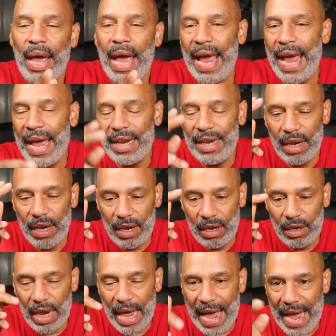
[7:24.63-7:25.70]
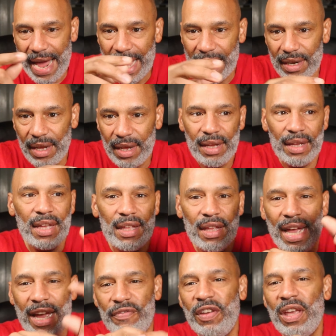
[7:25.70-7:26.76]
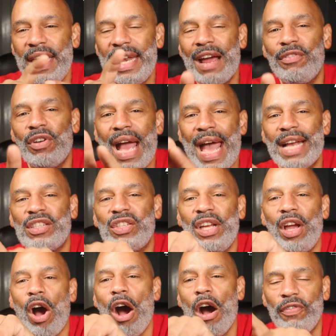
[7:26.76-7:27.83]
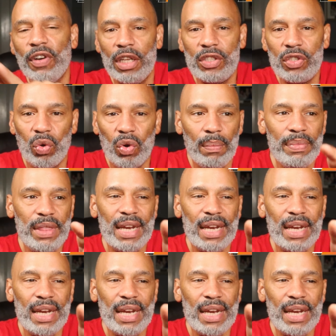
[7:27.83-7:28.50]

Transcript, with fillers: And, and if he never actually offered it to him,